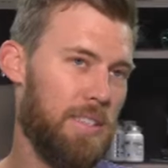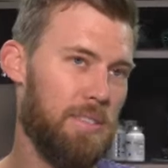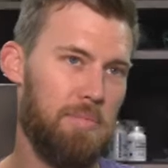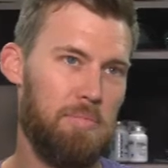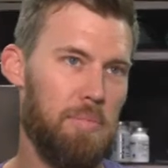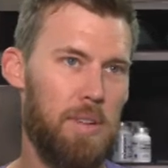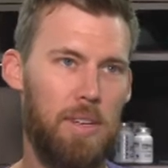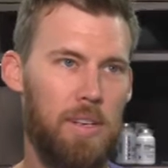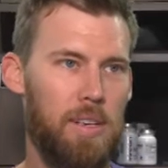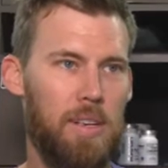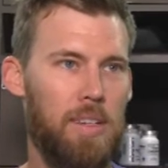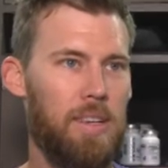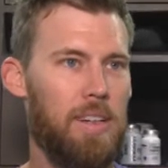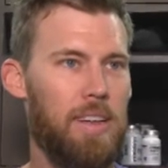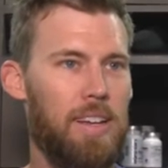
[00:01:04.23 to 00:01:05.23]
And,
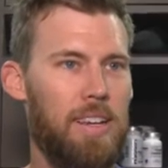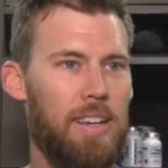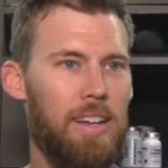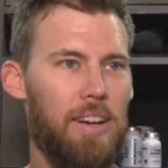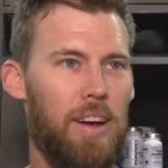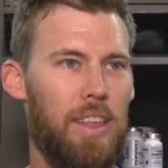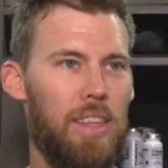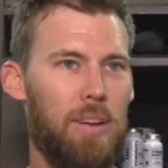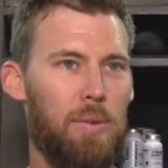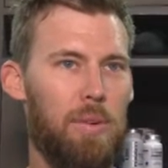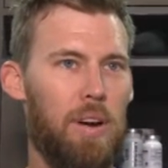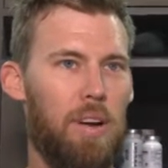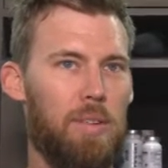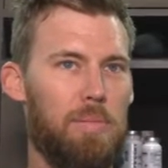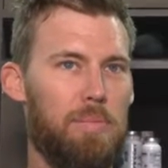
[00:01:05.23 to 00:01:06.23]
you know, I think
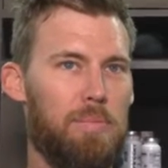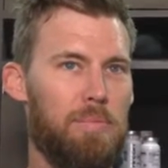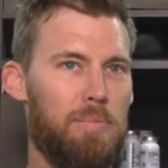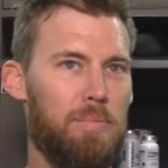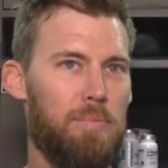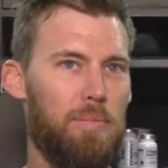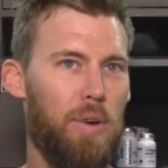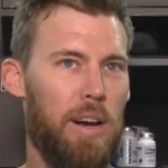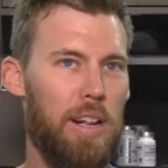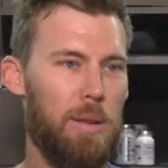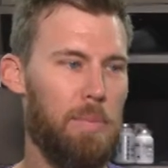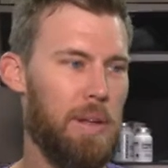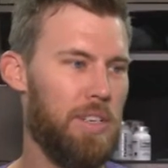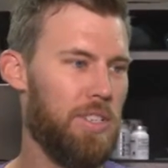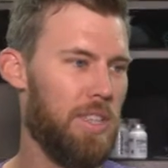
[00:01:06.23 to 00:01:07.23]
we're all ready to
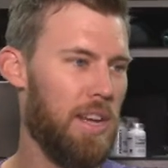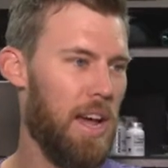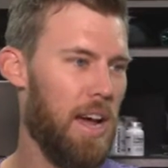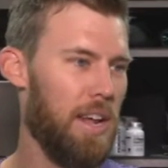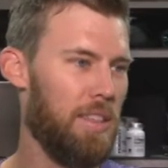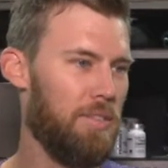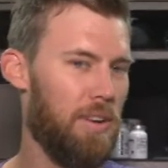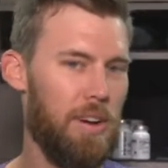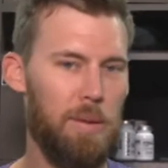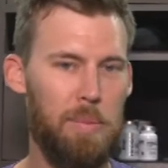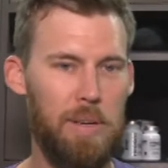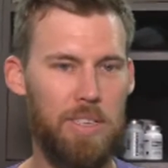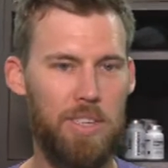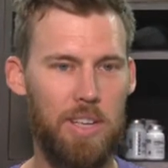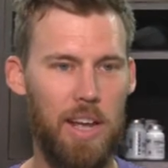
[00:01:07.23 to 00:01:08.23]
pitch the ninth, ready to
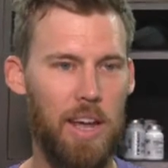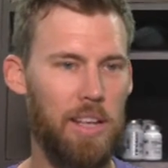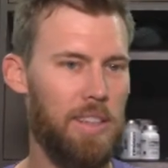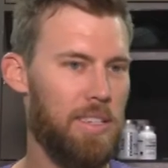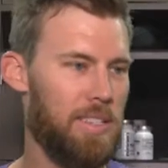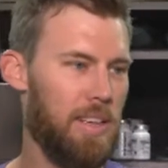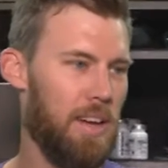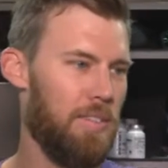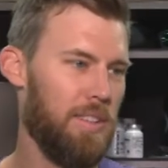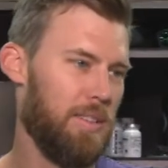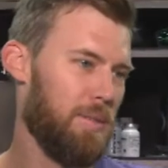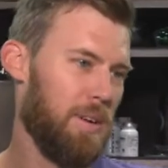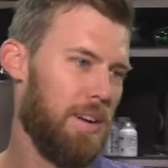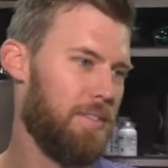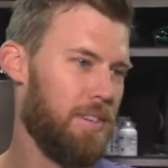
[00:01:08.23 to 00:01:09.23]
pitch the eighth, the
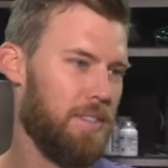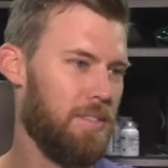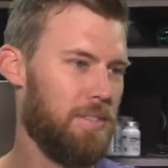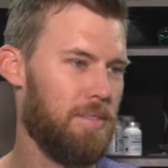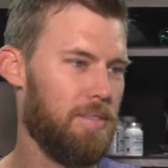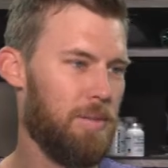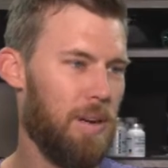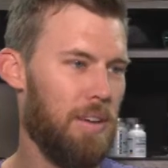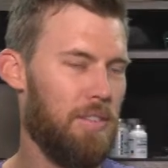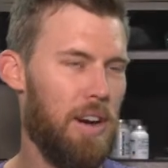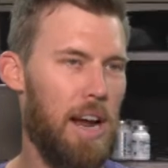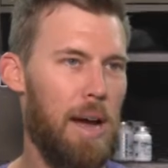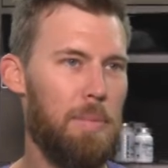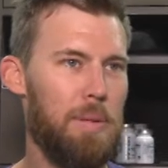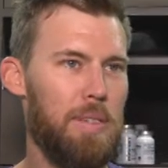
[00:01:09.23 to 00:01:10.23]
seventh, whatever, whatever
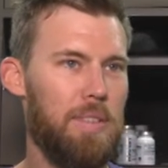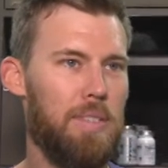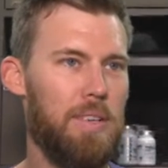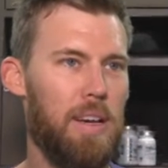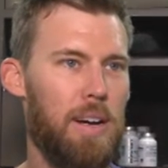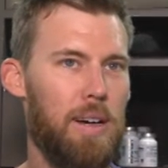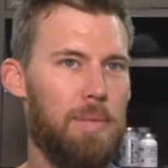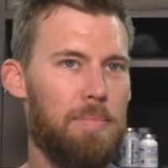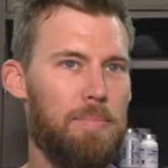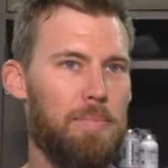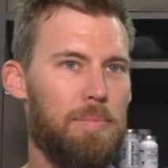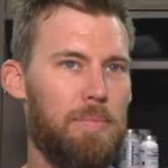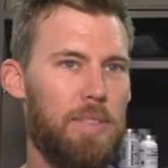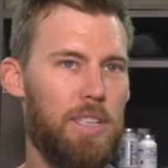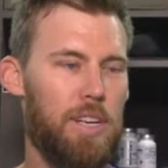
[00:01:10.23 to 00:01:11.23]
happens. Um,
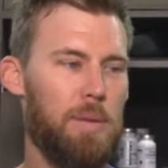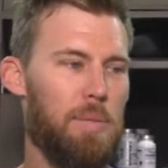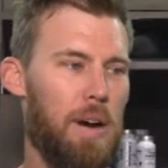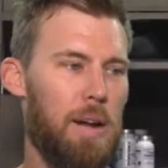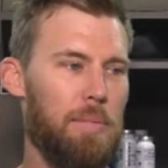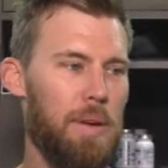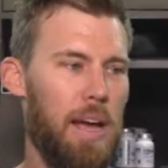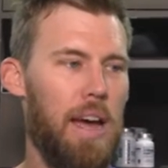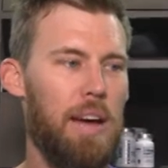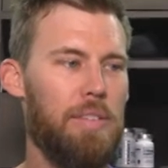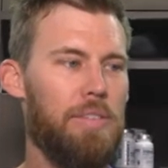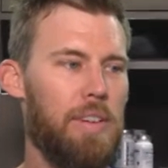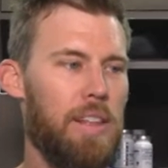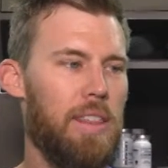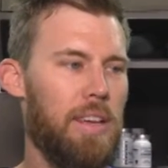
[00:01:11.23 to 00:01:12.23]
it's a good problem to have,
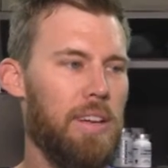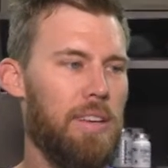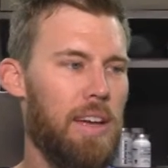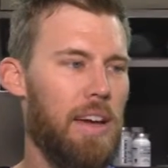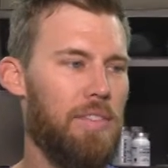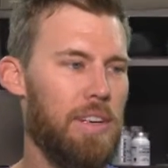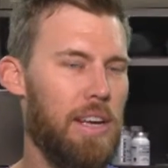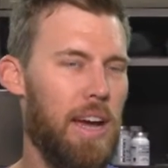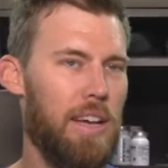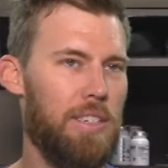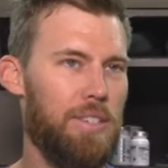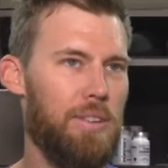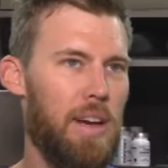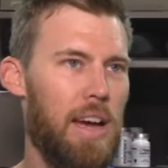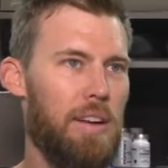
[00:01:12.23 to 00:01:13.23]
I think, having
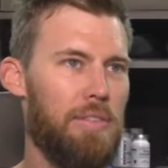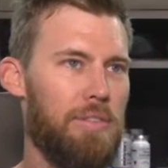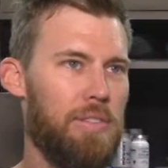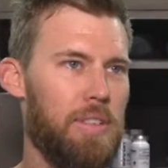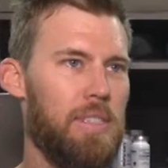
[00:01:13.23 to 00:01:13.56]
guys who have